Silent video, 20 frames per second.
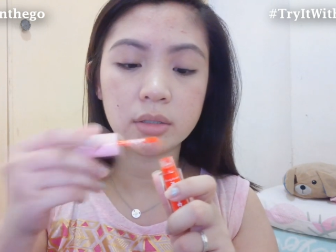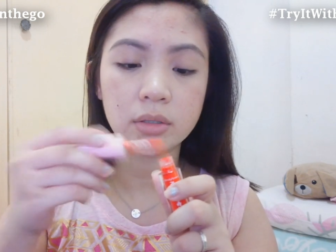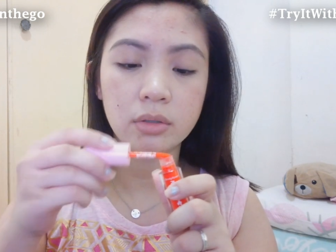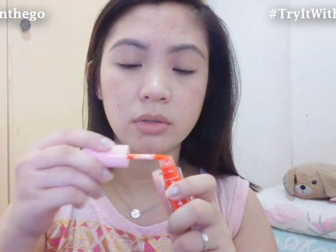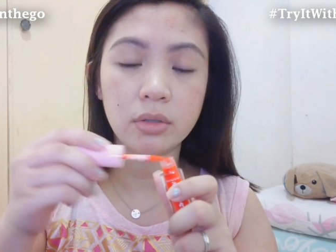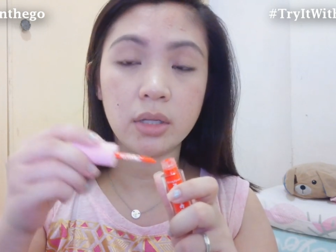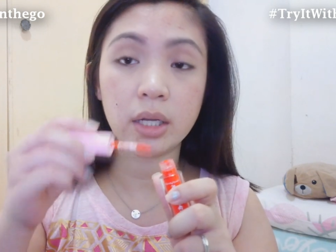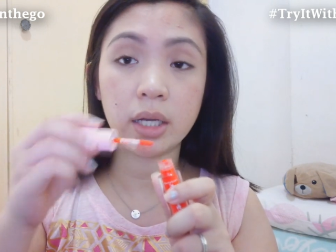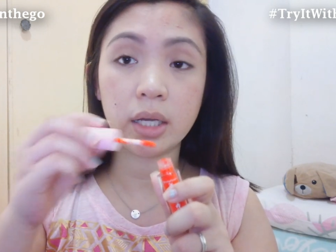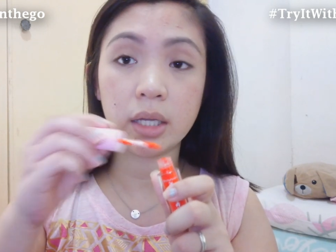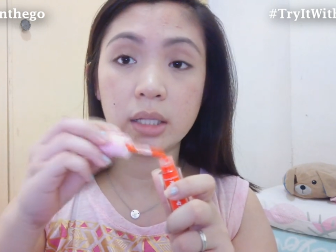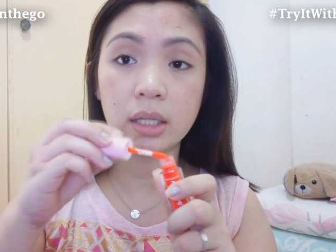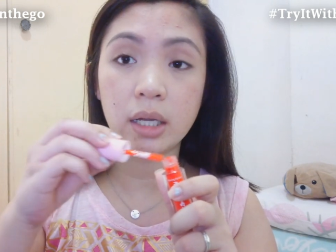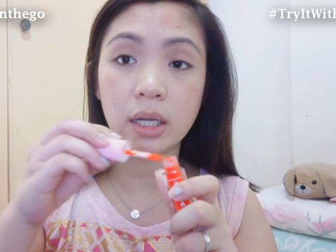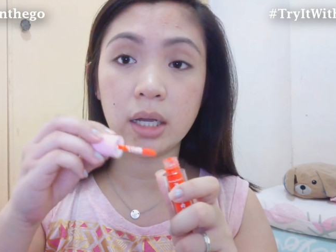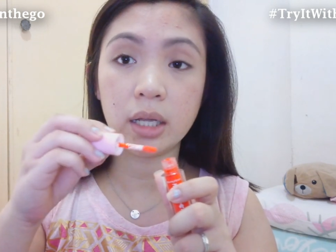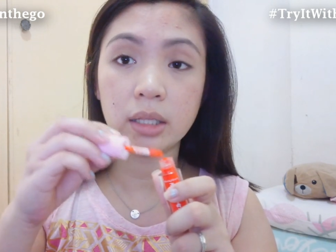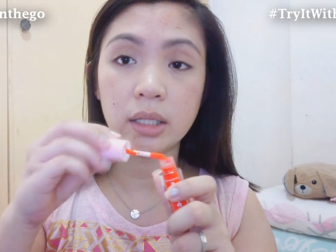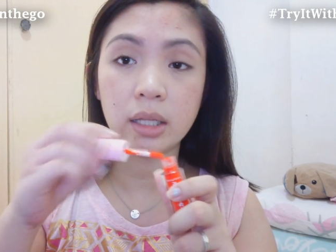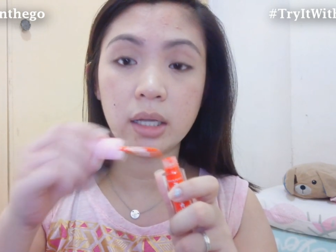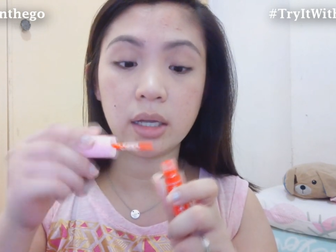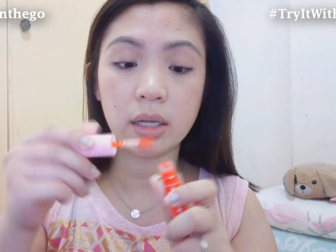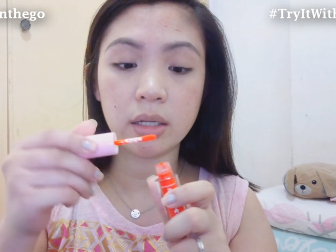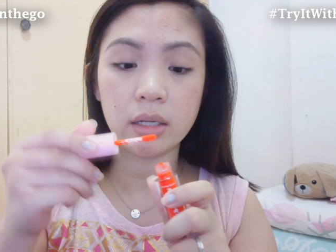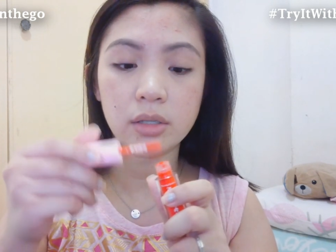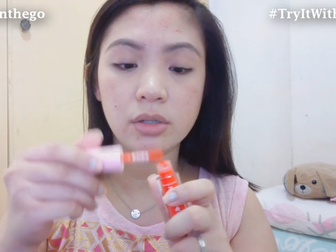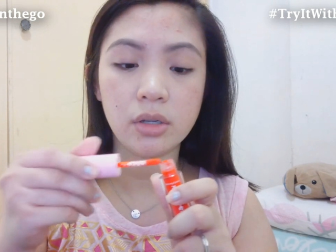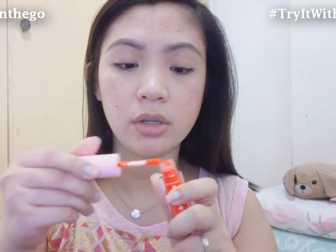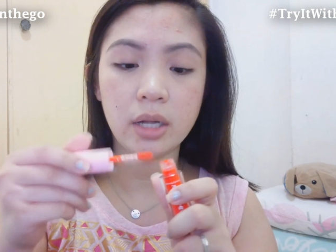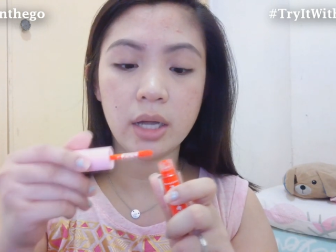So, lagay tanggal na
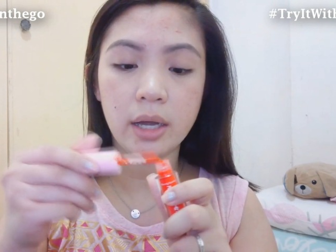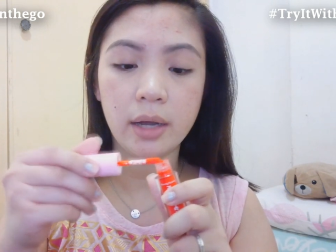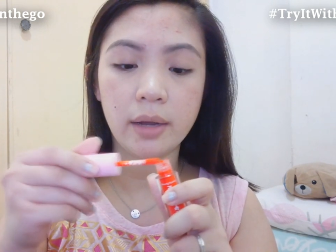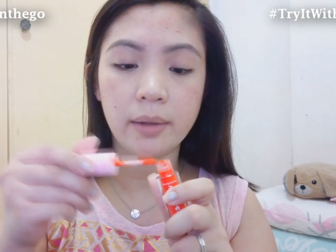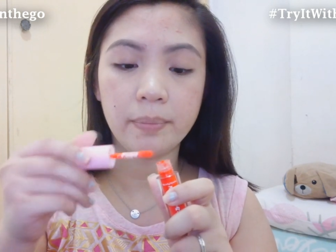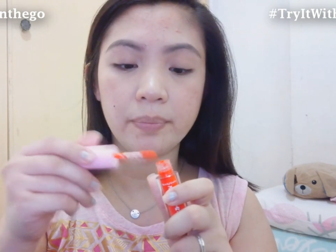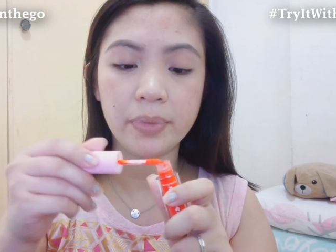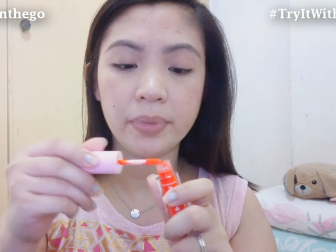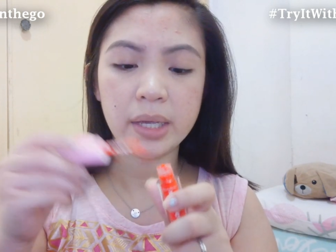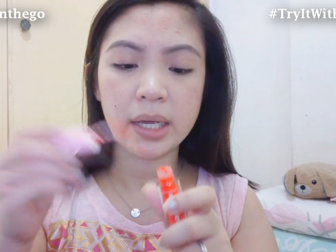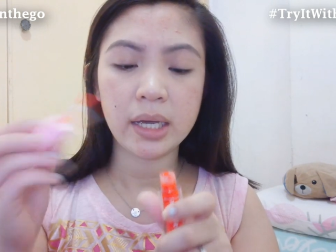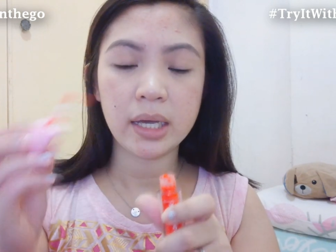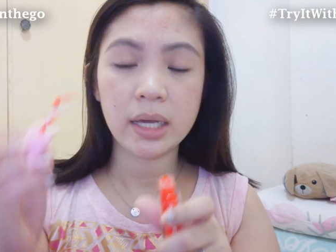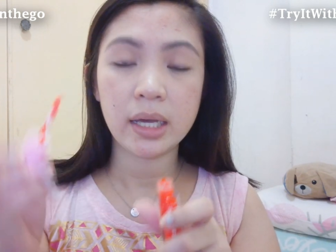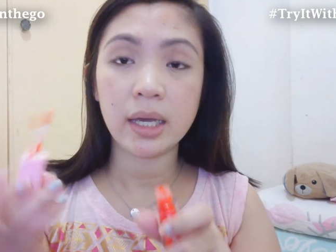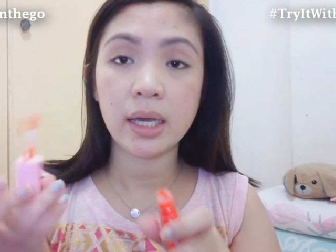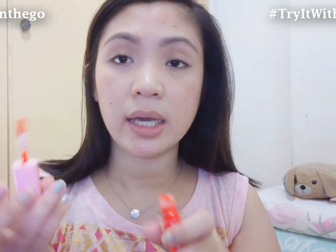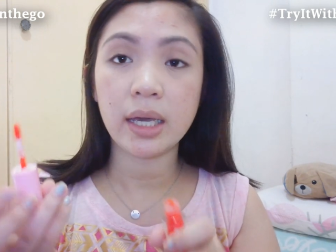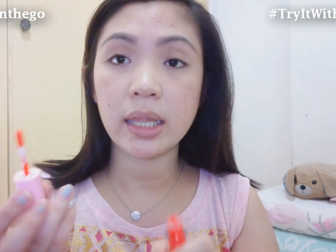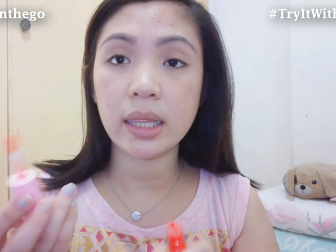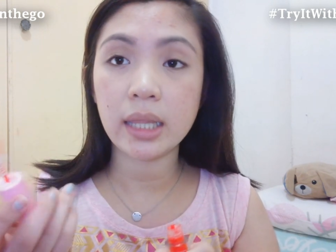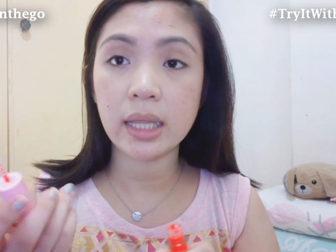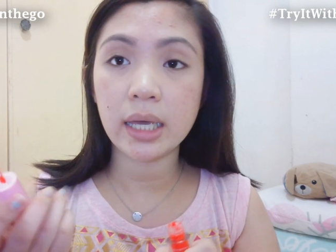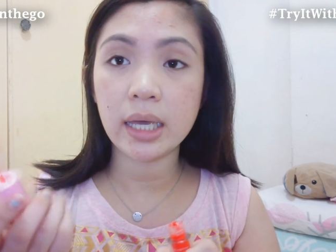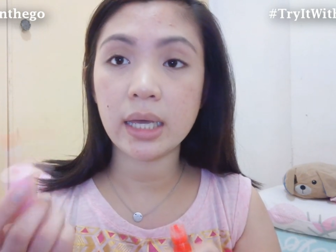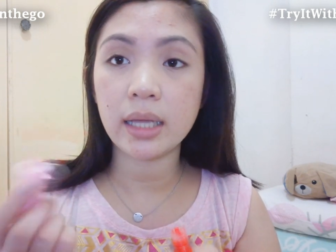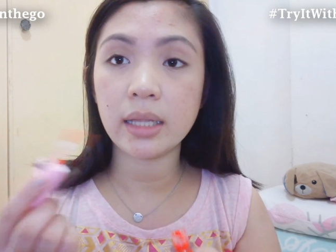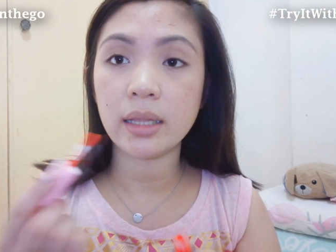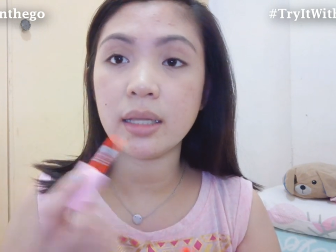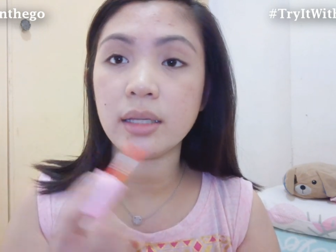galing na. And
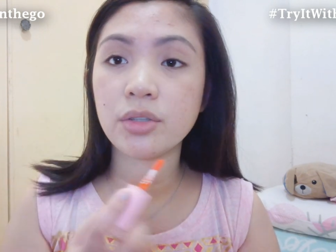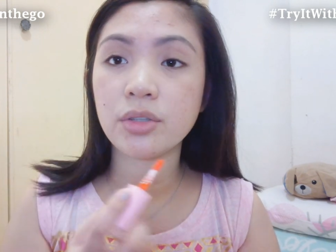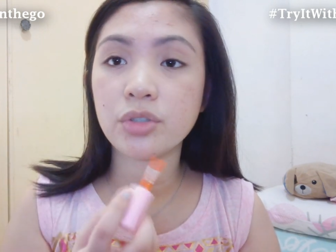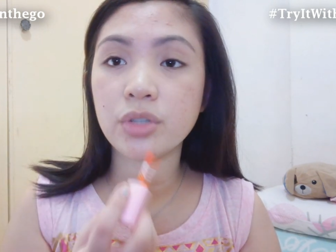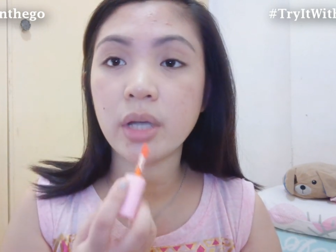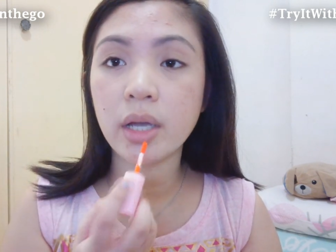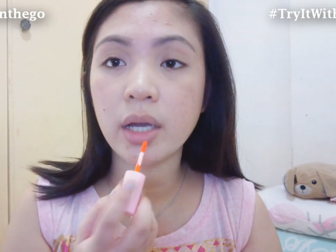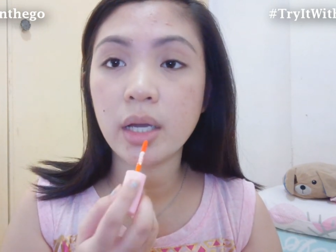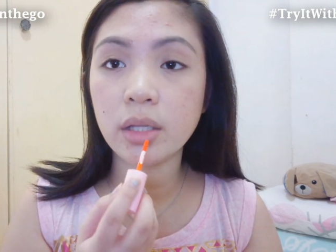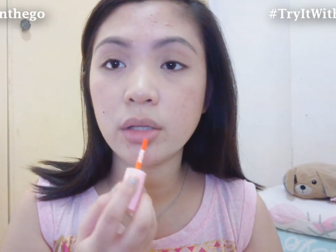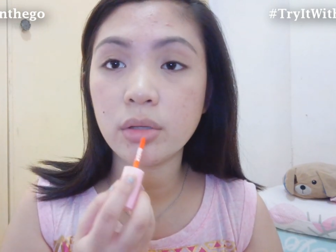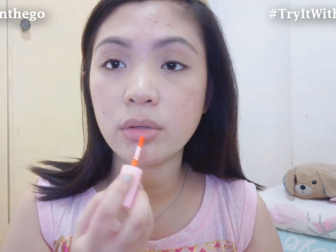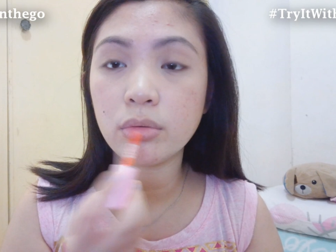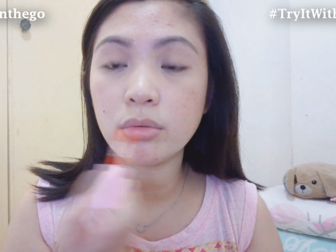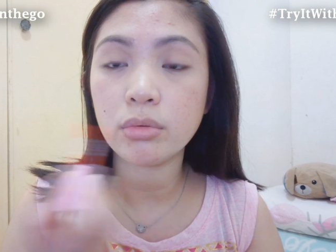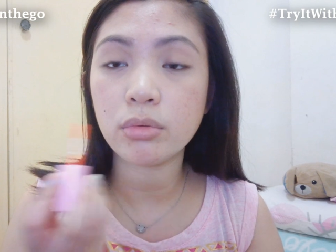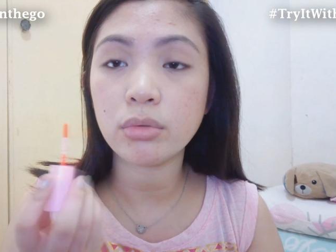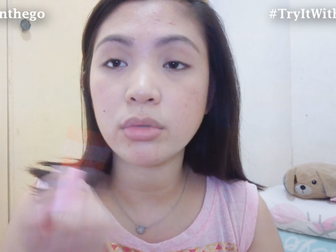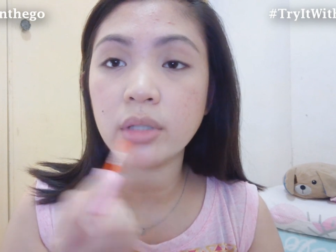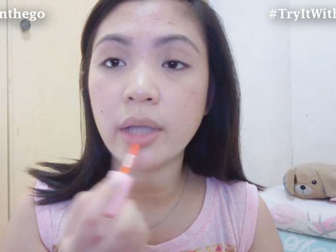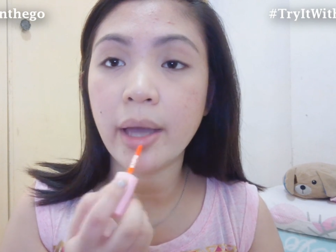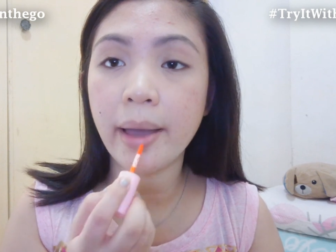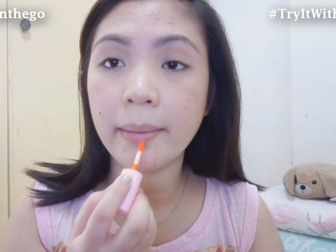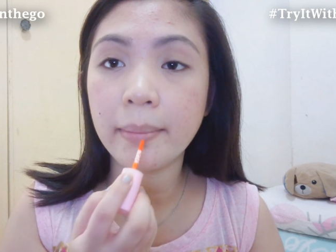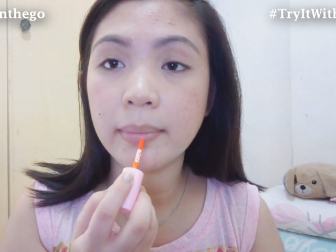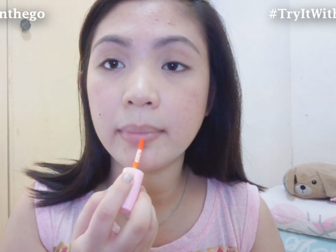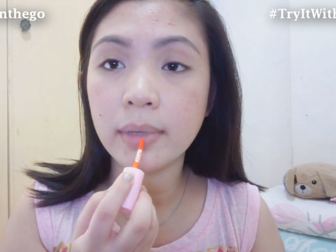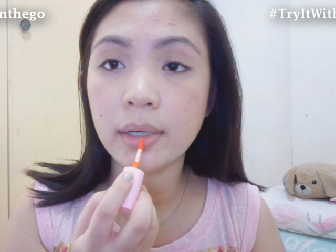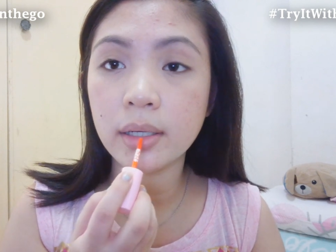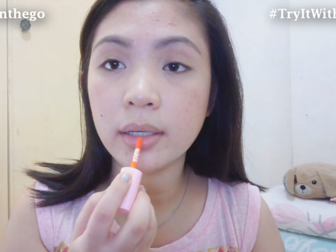then, let's try to
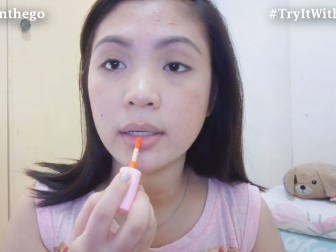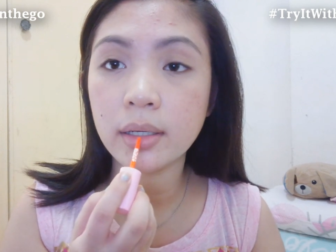dab.